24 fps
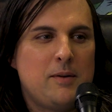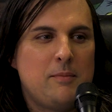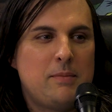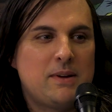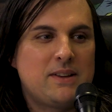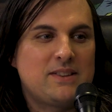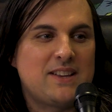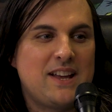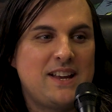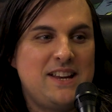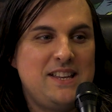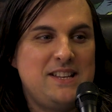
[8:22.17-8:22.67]

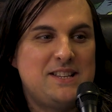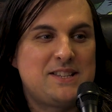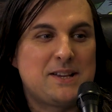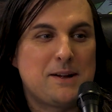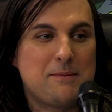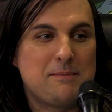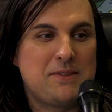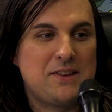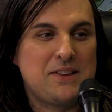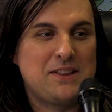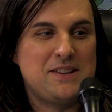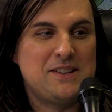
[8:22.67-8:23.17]
because I need
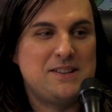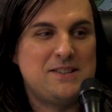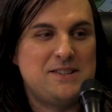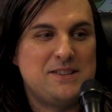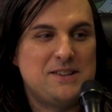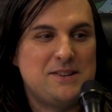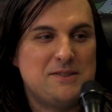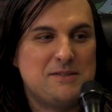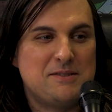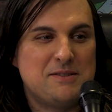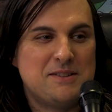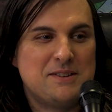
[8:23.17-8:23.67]
something to
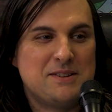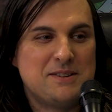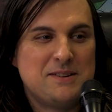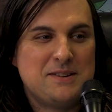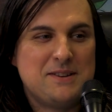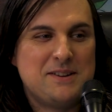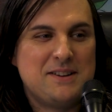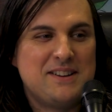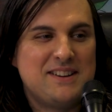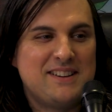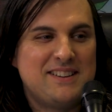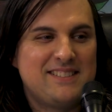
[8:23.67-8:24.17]
do,
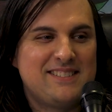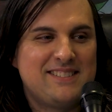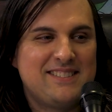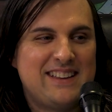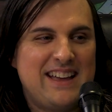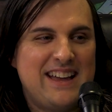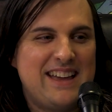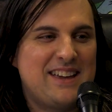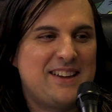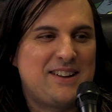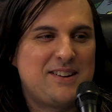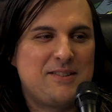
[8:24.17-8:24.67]

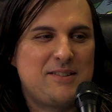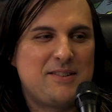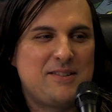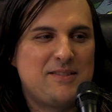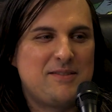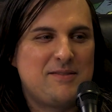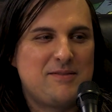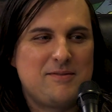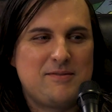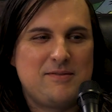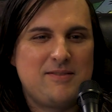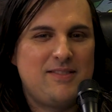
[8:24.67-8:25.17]
like,
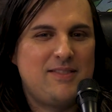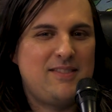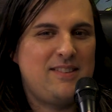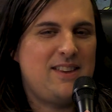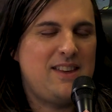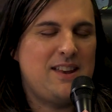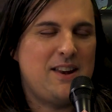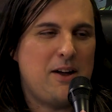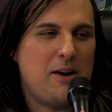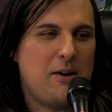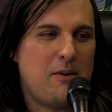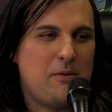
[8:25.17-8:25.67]

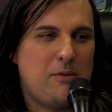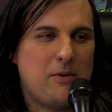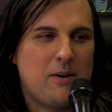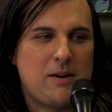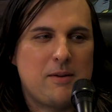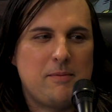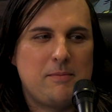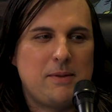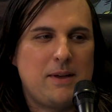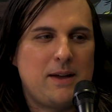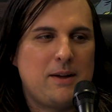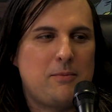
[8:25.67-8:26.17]
you know, where
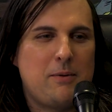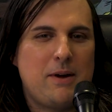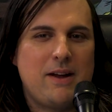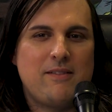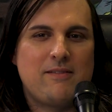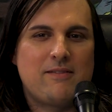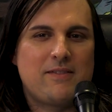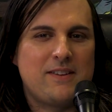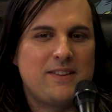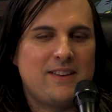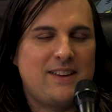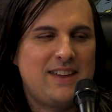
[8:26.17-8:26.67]
I'm like
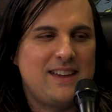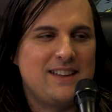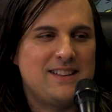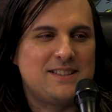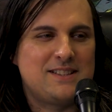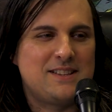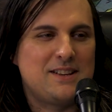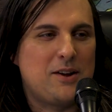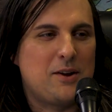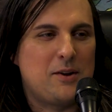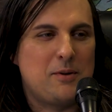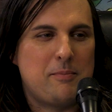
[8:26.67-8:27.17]
waiting for the
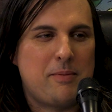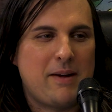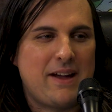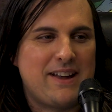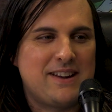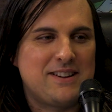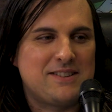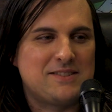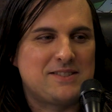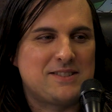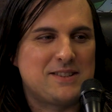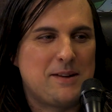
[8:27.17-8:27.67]
kids to go to
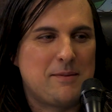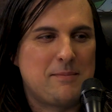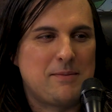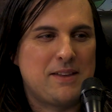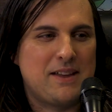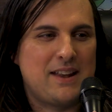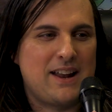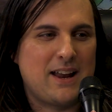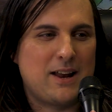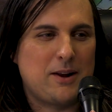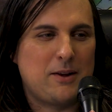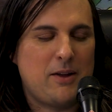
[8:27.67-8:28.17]
bed or
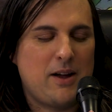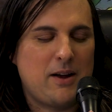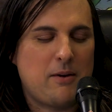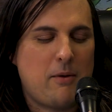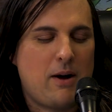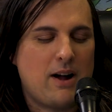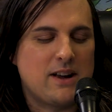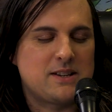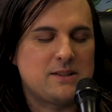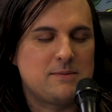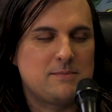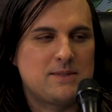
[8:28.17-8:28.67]
something, or like
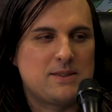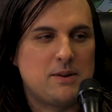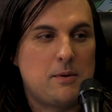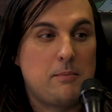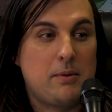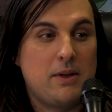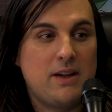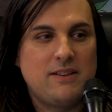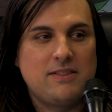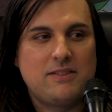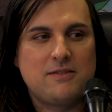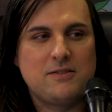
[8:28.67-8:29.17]
watch them. So I'm
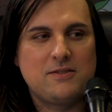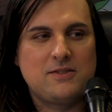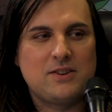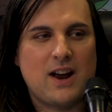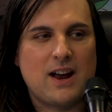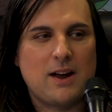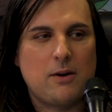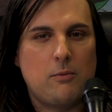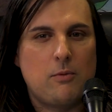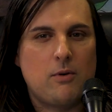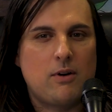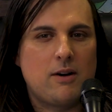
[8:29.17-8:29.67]
playing through
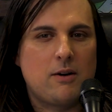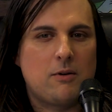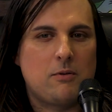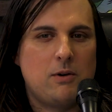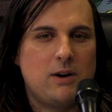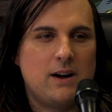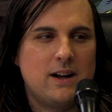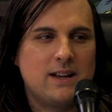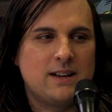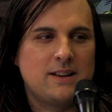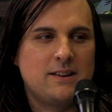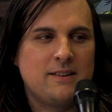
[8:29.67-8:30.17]
Dragon Warrior
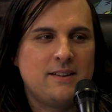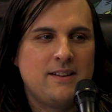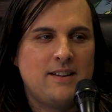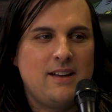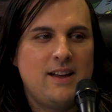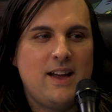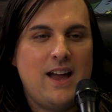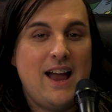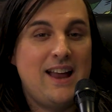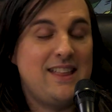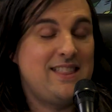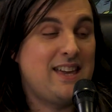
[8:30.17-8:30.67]
1,
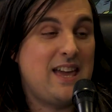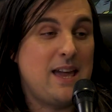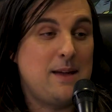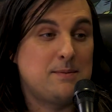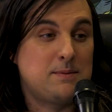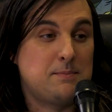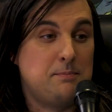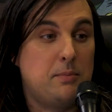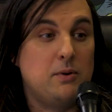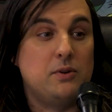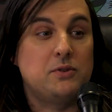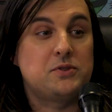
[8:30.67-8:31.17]
and the
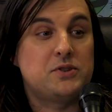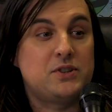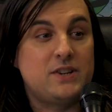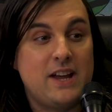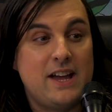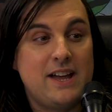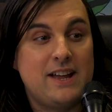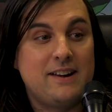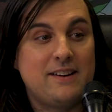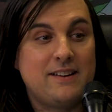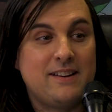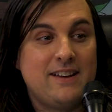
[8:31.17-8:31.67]
game's
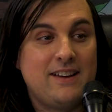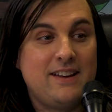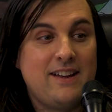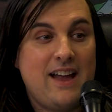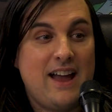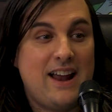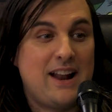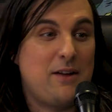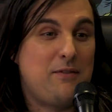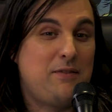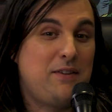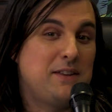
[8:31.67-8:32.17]
bullshit.
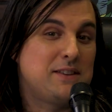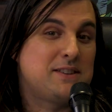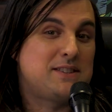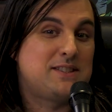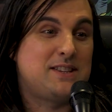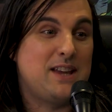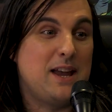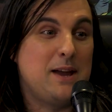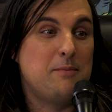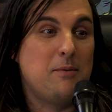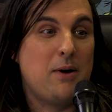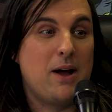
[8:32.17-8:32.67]
Yeah. And I feel the
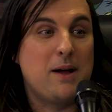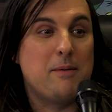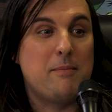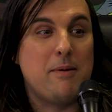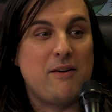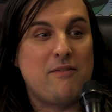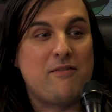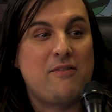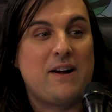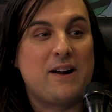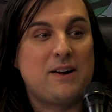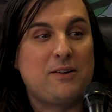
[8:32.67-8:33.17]
same way
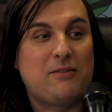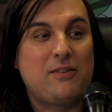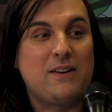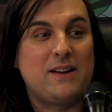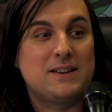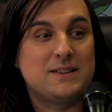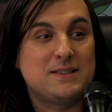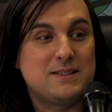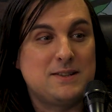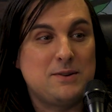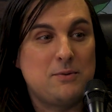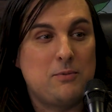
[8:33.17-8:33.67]
about Final
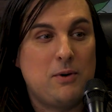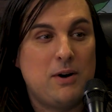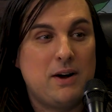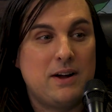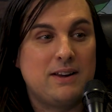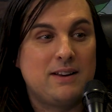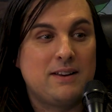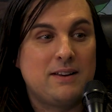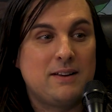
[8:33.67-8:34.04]
Fantasy 1.